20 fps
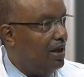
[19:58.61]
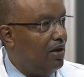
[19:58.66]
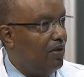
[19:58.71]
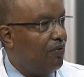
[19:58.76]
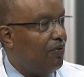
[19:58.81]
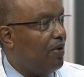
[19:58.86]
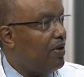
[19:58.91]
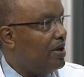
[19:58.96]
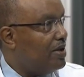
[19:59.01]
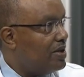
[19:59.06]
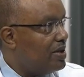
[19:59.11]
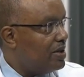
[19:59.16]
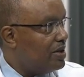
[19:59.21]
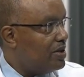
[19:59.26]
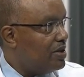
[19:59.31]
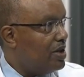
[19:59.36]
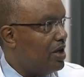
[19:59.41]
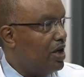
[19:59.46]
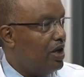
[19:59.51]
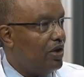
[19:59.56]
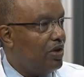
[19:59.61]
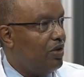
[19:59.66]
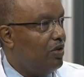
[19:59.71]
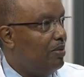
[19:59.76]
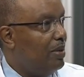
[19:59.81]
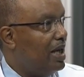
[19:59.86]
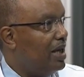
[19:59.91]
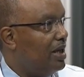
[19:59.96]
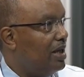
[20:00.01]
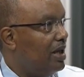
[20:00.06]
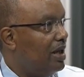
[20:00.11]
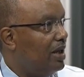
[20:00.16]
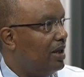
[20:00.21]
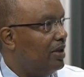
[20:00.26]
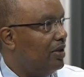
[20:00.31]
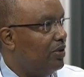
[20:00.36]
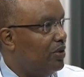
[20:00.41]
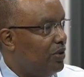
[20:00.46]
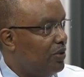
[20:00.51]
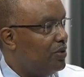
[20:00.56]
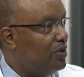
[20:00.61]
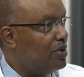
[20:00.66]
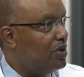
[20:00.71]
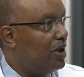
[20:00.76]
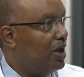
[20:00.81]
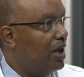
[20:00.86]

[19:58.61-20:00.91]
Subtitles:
For instance, you may use